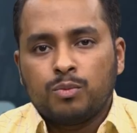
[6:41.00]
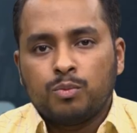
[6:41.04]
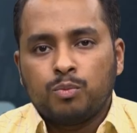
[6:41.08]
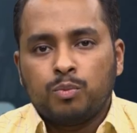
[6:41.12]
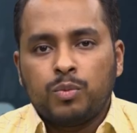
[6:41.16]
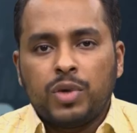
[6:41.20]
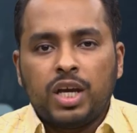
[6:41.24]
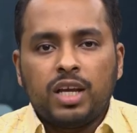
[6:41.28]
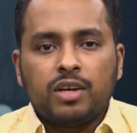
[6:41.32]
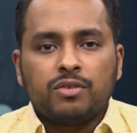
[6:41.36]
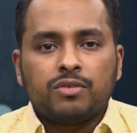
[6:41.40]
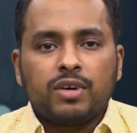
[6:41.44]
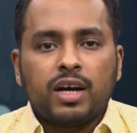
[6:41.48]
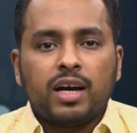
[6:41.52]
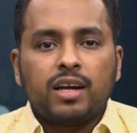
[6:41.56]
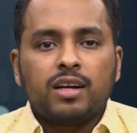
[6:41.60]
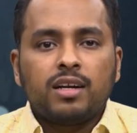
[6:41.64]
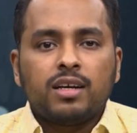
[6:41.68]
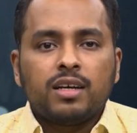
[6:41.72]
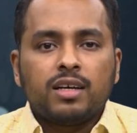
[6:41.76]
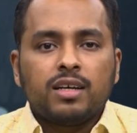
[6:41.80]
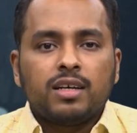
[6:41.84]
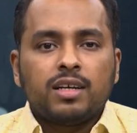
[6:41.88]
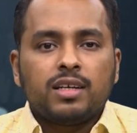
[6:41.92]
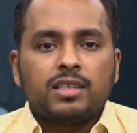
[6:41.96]
Meanwhile,
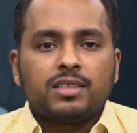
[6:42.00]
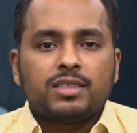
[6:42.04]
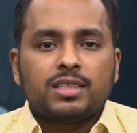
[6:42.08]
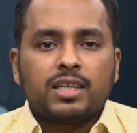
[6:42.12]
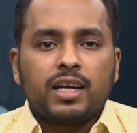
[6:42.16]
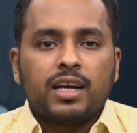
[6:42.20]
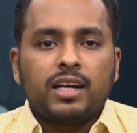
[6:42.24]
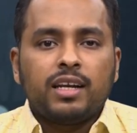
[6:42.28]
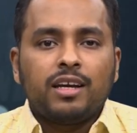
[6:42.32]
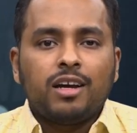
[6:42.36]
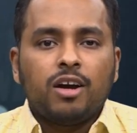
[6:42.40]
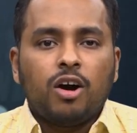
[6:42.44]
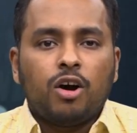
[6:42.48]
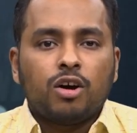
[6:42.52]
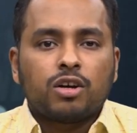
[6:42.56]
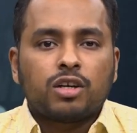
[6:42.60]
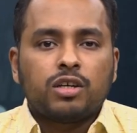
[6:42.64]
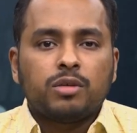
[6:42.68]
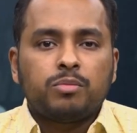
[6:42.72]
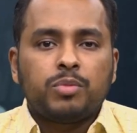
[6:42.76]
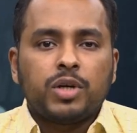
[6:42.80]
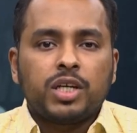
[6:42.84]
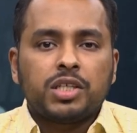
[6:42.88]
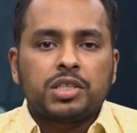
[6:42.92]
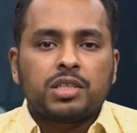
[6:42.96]
Israeli
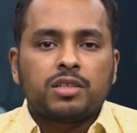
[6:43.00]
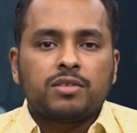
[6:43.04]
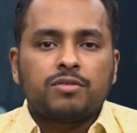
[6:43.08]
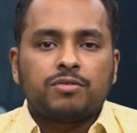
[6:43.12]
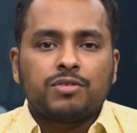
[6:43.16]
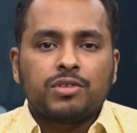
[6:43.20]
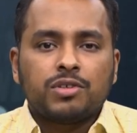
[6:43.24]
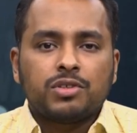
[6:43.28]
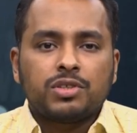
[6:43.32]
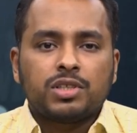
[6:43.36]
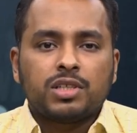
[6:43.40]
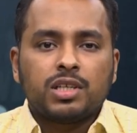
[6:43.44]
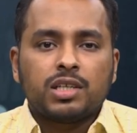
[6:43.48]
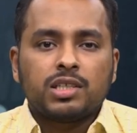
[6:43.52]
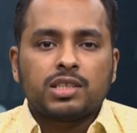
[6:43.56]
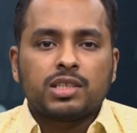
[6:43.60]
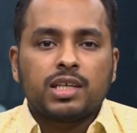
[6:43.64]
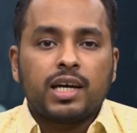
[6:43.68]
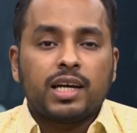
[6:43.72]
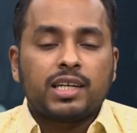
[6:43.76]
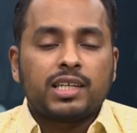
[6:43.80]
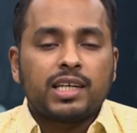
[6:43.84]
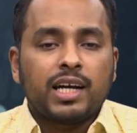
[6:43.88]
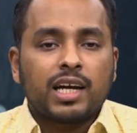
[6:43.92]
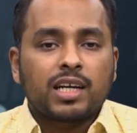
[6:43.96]
occupation forces
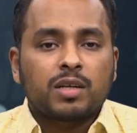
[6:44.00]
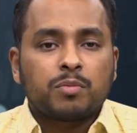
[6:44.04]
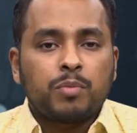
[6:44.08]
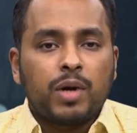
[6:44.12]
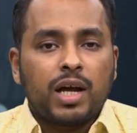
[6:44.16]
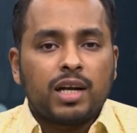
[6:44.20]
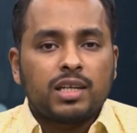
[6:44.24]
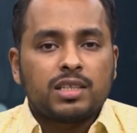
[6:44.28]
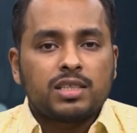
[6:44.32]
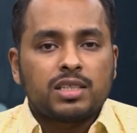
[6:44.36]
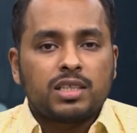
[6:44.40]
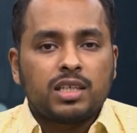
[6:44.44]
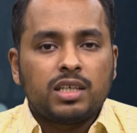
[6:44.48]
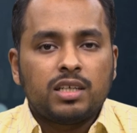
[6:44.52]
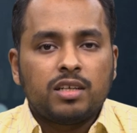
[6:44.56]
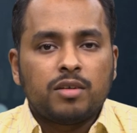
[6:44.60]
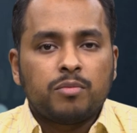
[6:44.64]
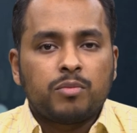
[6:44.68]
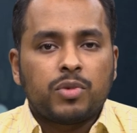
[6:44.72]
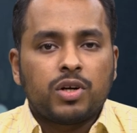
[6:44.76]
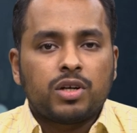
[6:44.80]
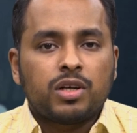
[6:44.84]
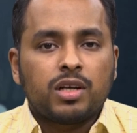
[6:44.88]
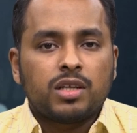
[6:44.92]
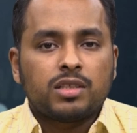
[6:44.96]
attacked Palestinian
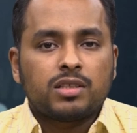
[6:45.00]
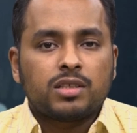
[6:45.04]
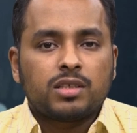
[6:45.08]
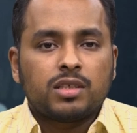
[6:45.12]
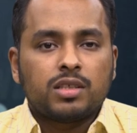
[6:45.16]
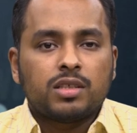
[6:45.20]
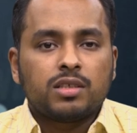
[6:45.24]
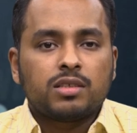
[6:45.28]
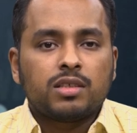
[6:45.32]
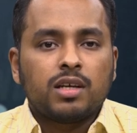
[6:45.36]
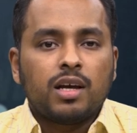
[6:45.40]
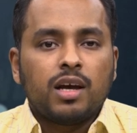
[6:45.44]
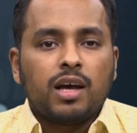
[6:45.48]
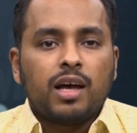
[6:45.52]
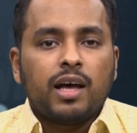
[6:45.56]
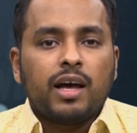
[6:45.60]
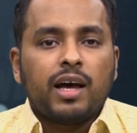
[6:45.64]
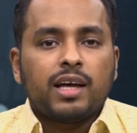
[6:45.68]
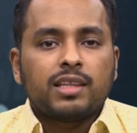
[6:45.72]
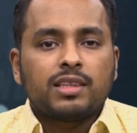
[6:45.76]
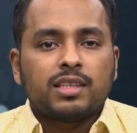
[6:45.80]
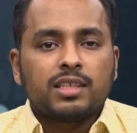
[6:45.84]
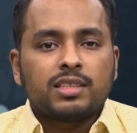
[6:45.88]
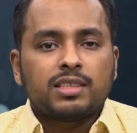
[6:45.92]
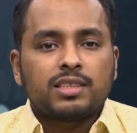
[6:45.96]
protesters
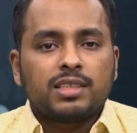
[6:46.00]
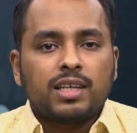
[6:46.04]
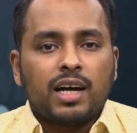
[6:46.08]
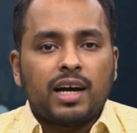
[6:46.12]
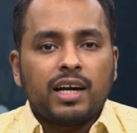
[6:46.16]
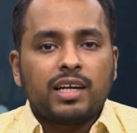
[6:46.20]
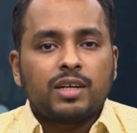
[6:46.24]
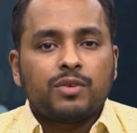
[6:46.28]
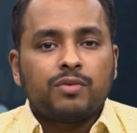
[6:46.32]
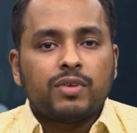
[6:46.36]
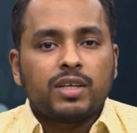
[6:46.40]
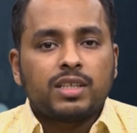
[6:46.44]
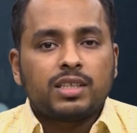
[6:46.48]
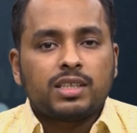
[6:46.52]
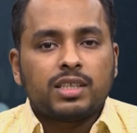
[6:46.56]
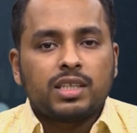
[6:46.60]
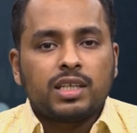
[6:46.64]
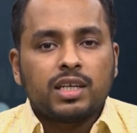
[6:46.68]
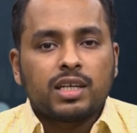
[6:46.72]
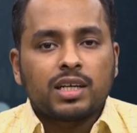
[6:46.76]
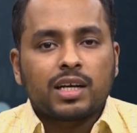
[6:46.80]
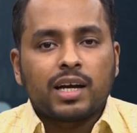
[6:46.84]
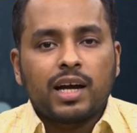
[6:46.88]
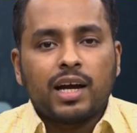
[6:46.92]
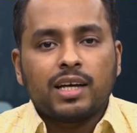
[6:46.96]
at the site with
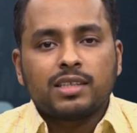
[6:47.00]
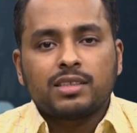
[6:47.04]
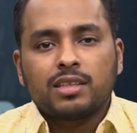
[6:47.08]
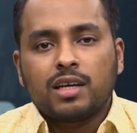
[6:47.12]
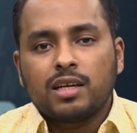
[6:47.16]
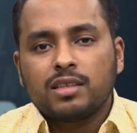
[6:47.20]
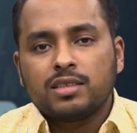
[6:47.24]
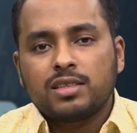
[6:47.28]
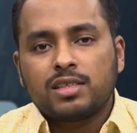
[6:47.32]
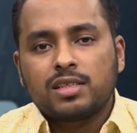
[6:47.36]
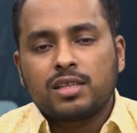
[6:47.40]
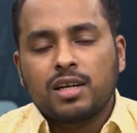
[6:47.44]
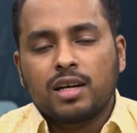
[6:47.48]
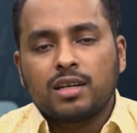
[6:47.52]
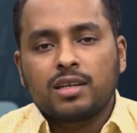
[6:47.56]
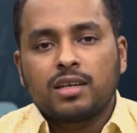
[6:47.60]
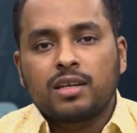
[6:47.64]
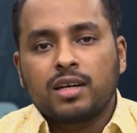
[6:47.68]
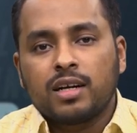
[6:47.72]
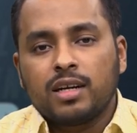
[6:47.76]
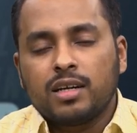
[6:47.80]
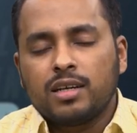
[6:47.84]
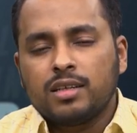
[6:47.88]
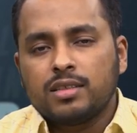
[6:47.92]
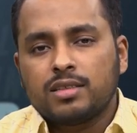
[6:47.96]
tear gas and stun
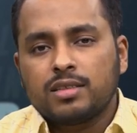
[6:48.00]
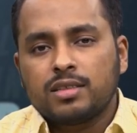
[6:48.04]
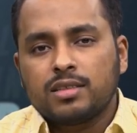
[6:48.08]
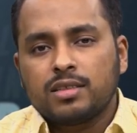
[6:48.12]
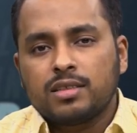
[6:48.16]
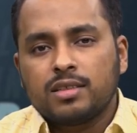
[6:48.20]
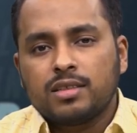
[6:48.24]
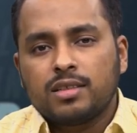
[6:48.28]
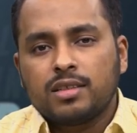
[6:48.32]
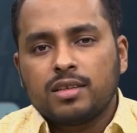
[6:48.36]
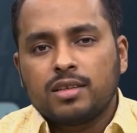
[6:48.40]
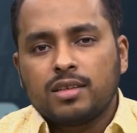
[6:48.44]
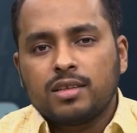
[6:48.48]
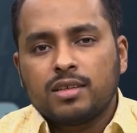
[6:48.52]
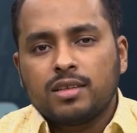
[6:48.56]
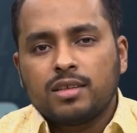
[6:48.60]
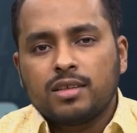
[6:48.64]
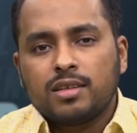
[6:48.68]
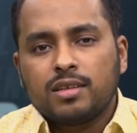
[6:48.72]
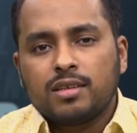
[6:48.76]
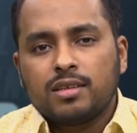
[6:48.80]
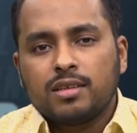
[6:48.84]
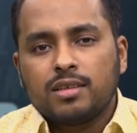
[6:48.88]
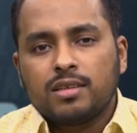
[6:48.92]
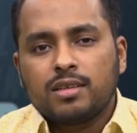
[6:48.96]
grenades.
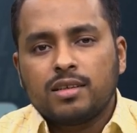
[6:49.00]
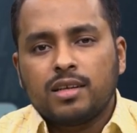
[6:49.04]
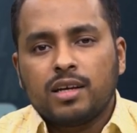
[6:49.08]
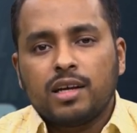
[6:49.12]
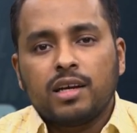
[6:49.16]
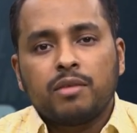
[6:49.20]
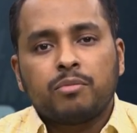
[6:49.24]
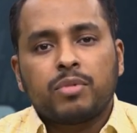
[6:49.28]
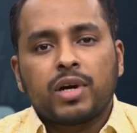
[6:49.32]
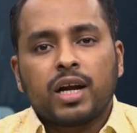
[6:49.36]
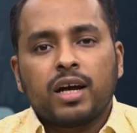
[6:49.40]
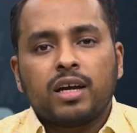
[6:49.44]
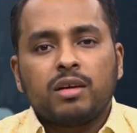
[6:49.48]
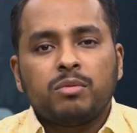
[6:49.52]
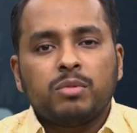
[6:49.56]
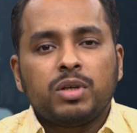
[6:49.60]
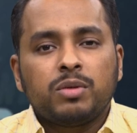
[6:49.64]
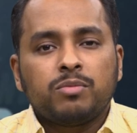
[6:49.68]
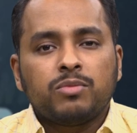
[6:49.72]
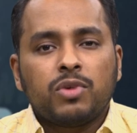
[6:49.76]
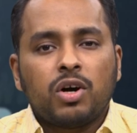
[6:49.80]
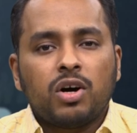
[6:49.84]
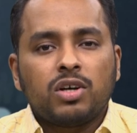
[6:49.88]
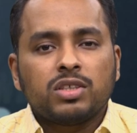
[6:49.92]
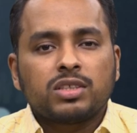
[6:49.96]
The Ibrahimi
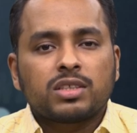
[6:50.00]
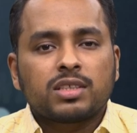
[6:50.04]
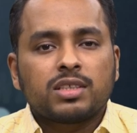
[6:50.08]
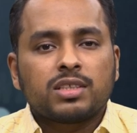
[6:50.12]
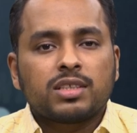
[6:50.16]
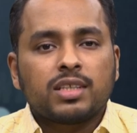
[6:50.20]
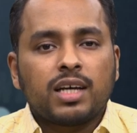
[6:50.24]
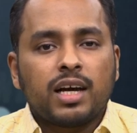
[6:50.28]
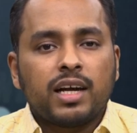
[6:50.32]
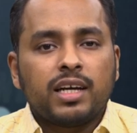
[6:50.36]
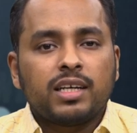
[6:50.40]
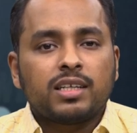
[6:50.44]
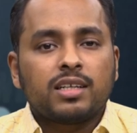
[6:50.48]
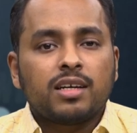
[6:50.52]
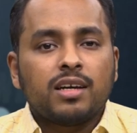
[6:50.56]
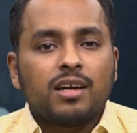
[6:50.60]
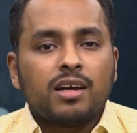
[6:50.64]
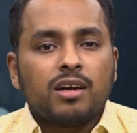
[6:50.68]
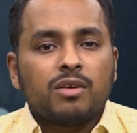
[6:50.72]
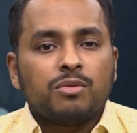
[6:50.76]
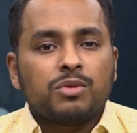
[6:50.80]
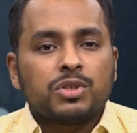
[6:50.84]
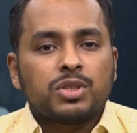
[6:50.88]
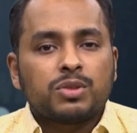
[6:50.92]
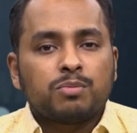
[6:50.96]
Mosque site
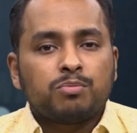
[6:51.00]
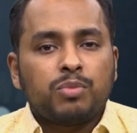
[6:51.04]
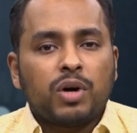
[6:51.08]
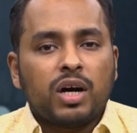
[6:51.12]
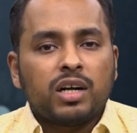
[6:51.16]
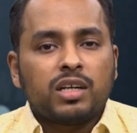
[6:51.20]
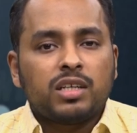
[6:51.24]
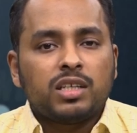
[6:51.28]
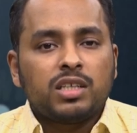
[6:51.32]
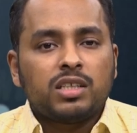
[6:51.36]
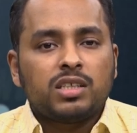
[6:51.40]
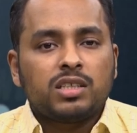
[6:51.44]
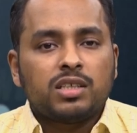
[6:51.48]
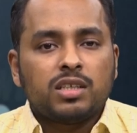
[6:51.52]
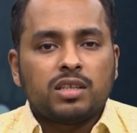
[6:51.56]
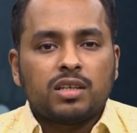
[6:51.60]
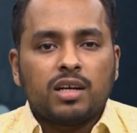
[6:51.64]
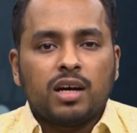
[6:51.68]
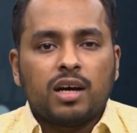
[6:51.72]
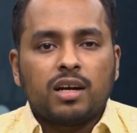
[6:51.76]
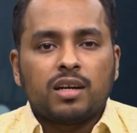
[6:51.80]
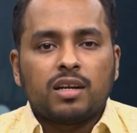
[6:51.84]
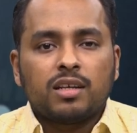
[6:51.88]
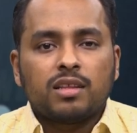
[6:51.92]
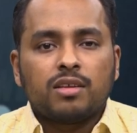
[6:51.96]
was partitioned
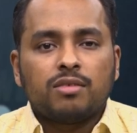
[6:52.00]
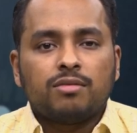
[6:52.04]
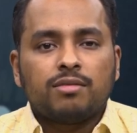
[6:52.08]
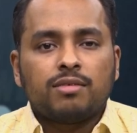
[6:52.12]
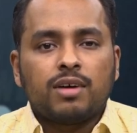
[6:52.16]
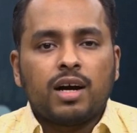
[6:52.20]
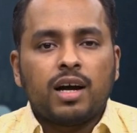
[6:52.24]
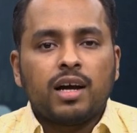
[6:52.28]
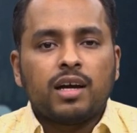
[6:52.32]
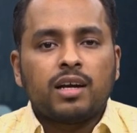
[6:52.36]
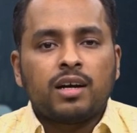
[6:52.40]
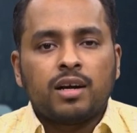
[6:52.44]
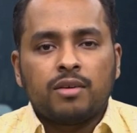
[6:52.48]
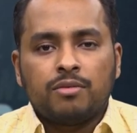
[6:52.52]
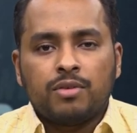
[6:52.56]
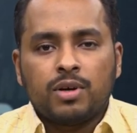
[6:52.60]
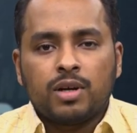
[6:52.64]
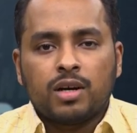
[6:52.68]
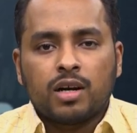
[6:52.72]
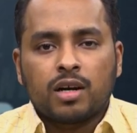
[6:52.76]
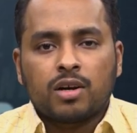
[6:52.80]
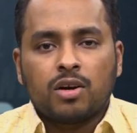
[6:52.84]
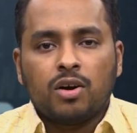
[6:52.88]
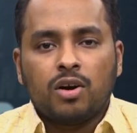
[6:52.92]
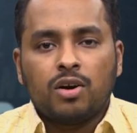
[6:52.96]
under the Wai River
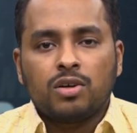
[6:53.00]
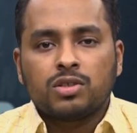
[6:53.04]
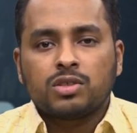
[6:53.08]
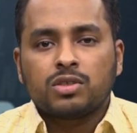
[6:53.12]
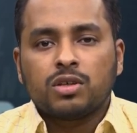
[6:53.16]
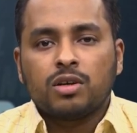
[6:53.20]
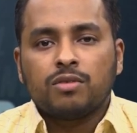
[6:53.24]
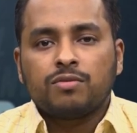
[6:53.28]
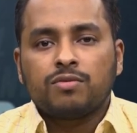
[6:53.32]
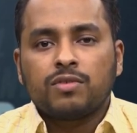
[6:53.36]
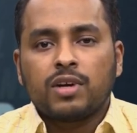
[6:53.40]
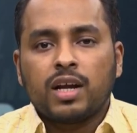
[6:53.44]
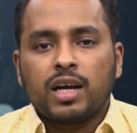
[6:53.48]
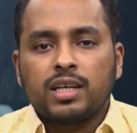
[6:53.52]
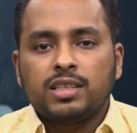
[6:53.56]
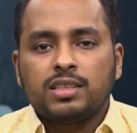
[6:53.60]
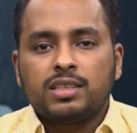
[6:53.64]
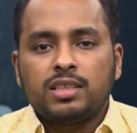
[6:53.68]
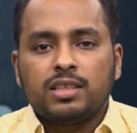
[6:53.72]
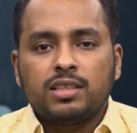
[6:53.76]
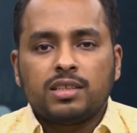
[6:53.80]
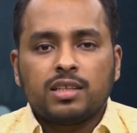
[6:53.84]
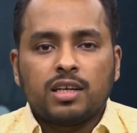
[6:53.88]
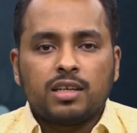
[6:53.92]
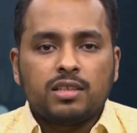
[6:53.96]
Accords of
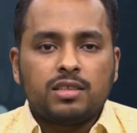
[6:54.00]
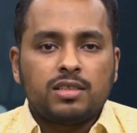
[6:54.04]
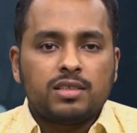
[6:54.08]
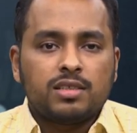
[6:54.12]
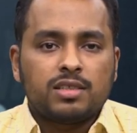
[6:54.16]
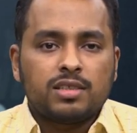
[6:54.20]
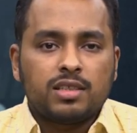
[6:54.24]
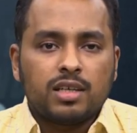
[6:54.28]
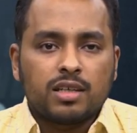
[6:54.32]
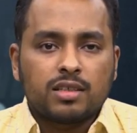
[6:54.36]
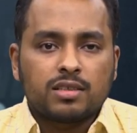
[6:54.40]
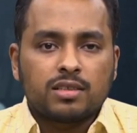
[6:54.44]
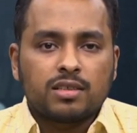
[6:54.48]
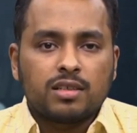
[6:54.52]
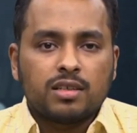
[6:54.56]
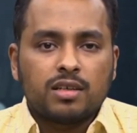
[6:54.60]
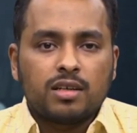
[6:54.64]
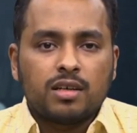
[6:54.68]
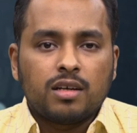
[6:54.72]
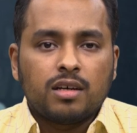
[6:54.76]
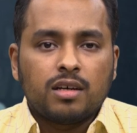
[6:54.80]
1996.